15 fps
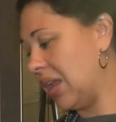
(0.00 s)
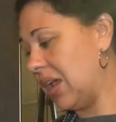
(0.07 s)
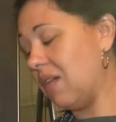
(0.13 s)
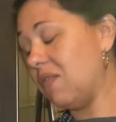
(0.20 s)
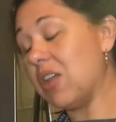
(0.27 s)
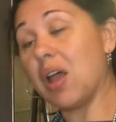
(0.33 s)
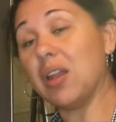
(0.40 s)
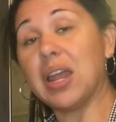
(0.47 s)

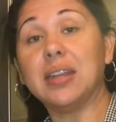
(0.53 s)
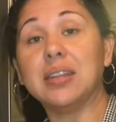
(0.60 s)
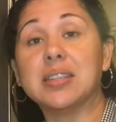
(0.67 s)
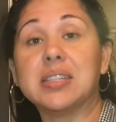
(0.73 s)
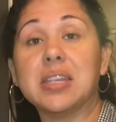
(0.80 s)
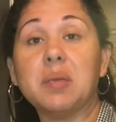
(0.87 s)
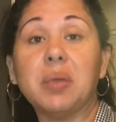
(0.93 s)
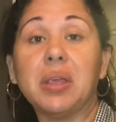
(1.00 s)
If y'all like to
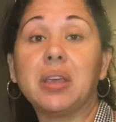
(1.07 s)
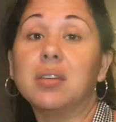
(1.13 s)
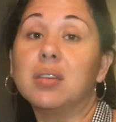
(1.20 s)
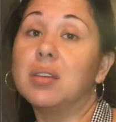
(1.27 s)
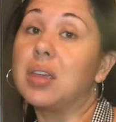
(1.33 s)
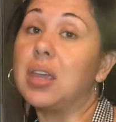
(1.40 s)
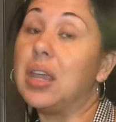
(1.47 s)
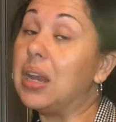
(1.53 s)
see me
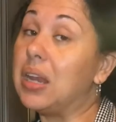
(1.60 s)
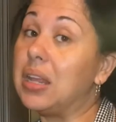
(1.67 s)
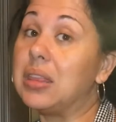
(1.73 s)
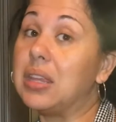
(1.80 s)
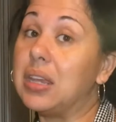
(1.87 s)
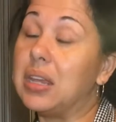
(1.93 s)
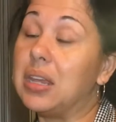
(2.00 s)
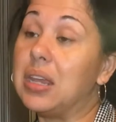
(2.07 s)
cook
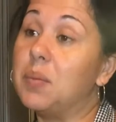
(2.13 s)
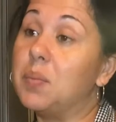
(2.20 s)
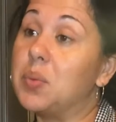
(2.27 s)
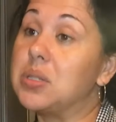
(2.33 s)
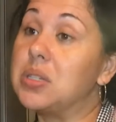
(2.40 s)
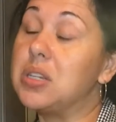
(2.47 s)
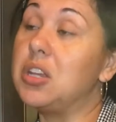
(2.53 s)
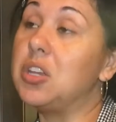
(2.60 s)
anything in
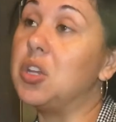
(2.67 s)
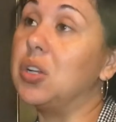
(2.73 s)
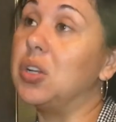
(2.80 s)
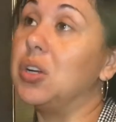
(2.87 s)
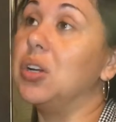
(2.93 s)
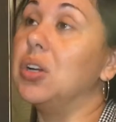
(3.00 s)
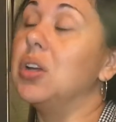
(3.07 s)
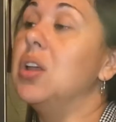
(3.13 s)

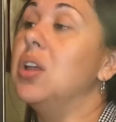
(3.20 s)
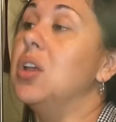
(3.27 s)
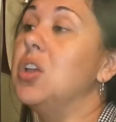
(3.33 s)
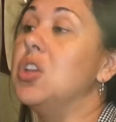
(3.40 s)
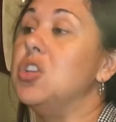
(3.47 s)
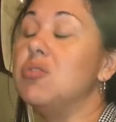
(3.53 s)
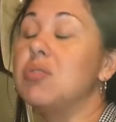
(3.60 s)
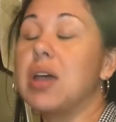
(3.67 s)
particular,
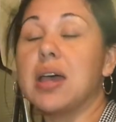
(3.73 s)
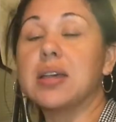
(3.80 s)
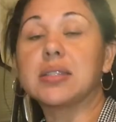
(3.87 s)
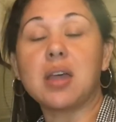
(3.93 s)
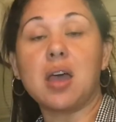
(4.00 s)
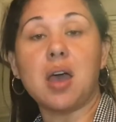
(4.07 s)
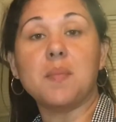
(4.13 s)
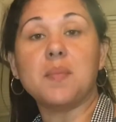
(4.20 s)
you guys
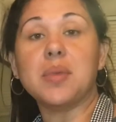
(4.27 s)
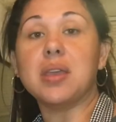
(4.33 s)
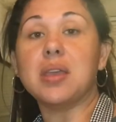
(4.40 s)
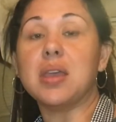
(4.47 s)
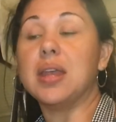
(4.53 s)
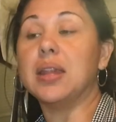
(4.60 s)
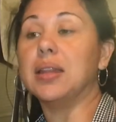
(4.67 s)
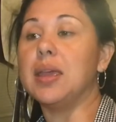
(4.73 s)

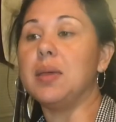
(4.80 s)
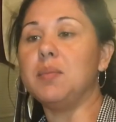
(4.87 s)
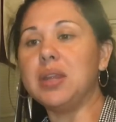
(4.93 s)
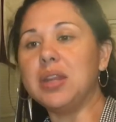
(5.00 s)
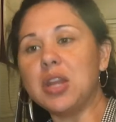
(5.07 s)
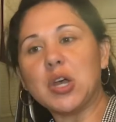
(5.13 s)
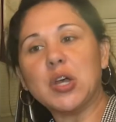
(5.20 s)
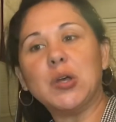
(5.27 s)
comment and let
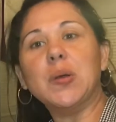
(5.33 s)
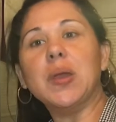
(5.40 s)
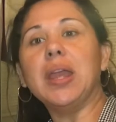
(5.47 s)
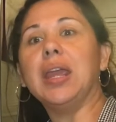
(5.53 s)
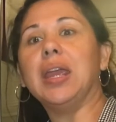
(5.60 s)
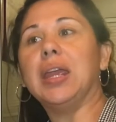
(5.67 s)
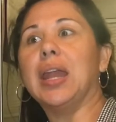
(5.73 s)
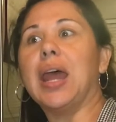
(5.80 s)
me know,
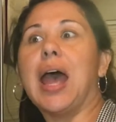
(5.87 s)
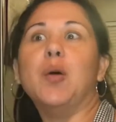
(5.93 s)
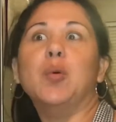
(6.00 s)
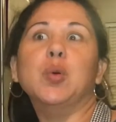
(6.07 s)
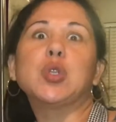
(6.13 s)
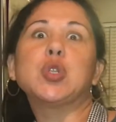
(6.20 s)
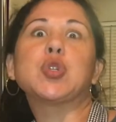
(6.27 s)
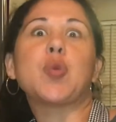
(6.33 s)
and I
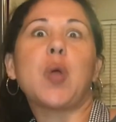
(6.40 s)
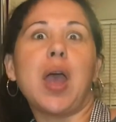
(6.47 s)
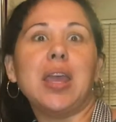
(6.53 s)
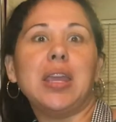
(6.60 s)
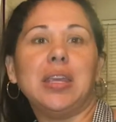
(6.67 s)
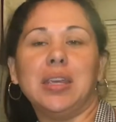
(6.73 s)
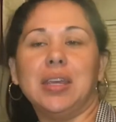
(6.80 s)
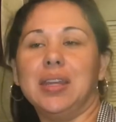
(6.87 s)
will try
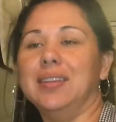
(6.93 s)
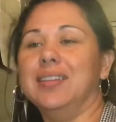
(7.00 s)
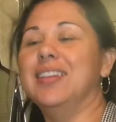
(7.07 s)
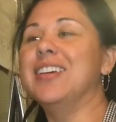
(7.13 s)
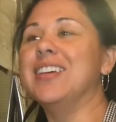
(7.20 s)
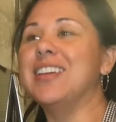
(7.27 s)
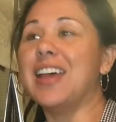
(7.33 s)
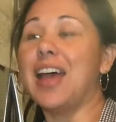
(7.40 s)
it.
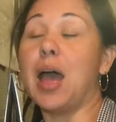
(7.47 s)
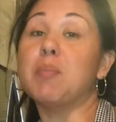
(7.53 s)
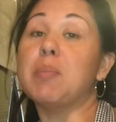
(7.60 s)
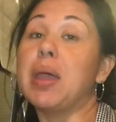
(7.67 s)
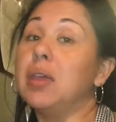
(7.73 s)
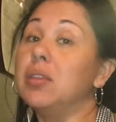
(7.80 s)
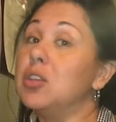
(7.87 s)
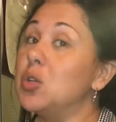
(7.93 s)
I
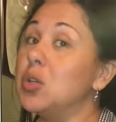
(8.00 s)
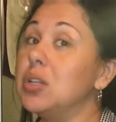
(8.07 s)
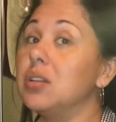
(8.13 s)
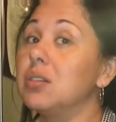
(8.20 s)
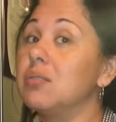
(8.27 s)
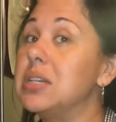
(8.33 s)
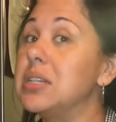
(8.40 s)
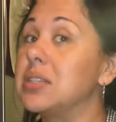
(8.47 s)
might have to do a
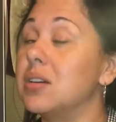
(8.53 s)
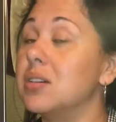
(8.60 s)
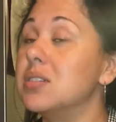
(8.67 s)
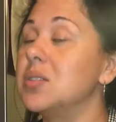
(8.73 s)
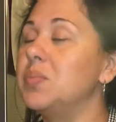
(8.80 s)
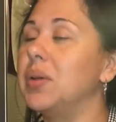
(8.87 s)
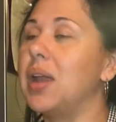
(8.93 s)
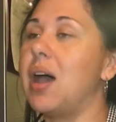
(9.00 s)
little
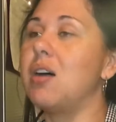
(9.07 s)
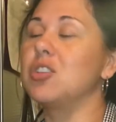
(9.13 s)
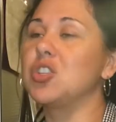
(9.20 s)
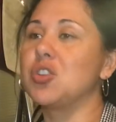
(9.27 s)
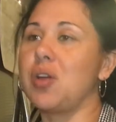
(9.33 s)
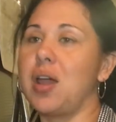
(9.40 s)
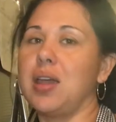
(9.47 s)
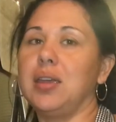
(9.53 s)
research, but I'll
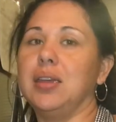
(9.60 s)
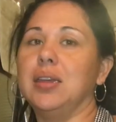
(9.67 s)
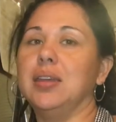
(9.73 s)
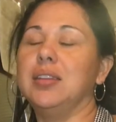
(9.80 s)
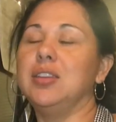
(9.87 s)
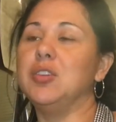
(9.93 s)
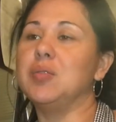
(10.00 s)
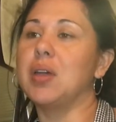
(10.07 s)
try it,
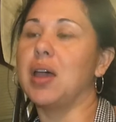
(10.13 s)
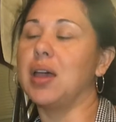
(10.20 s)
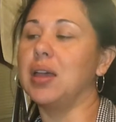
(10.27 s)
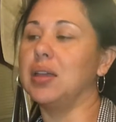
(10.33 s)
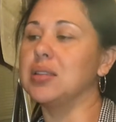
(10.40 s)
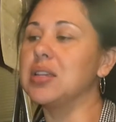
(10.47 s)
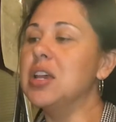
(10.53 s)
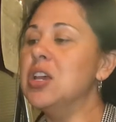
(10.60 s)
you
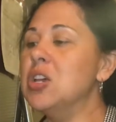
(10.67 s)
guys.